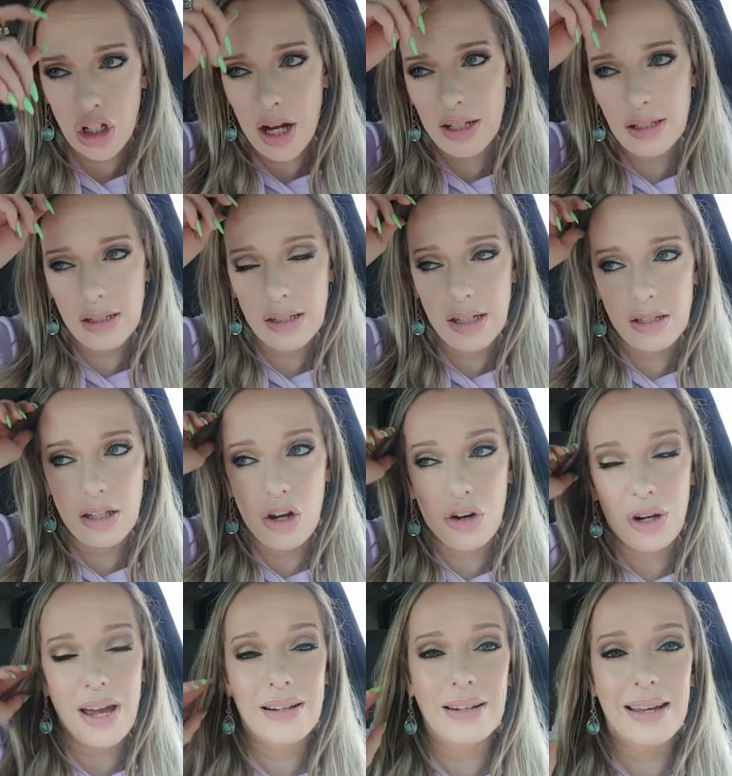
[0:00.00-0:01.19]
I did see that they
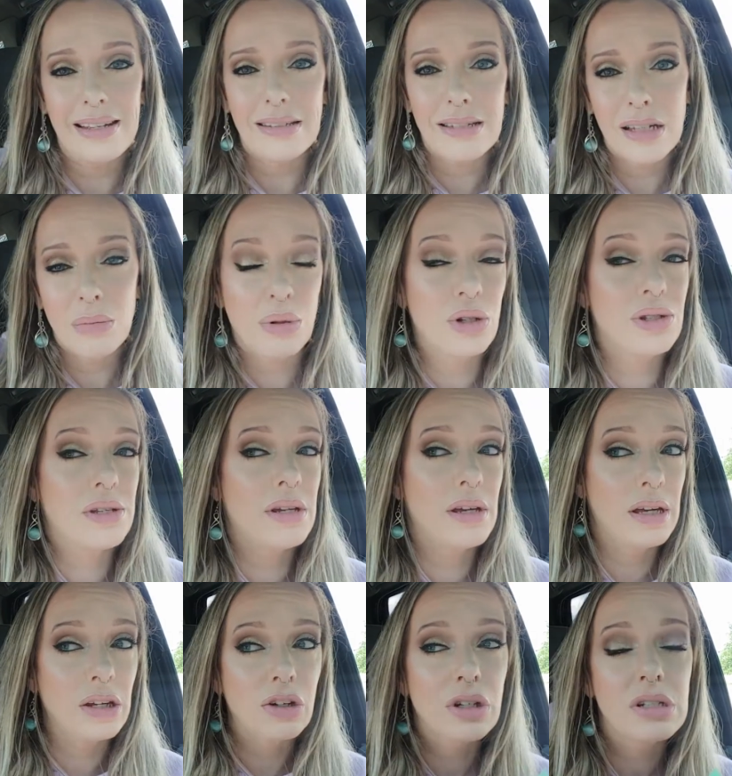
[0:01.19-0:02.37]
already had an 18%
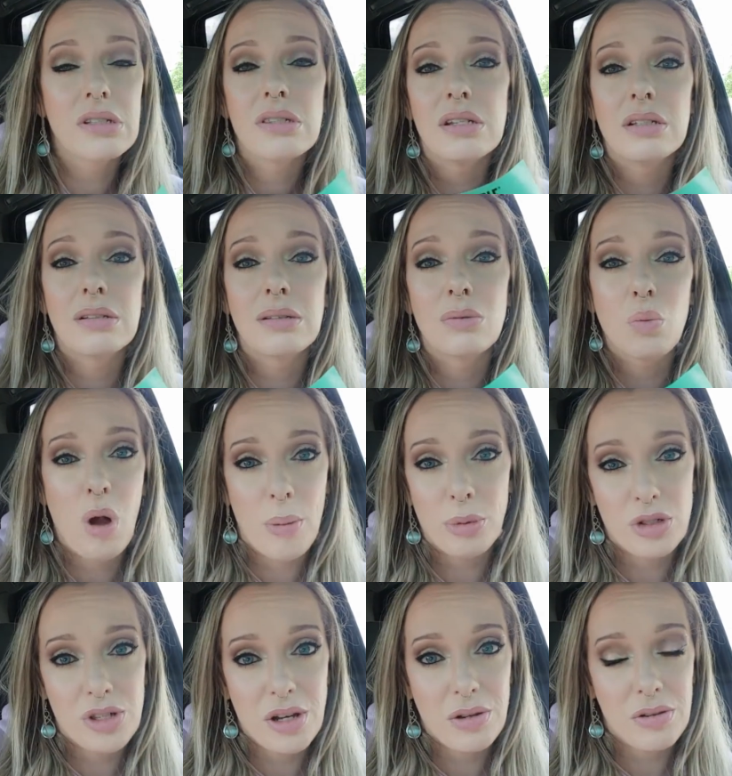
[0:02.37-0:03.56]
increase in Whopper
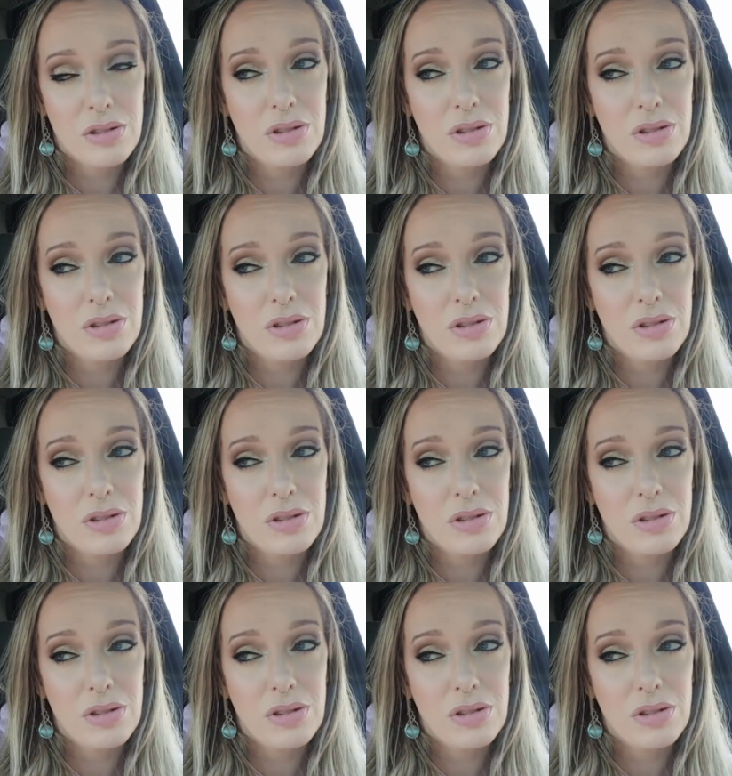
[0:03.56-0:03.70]
sales.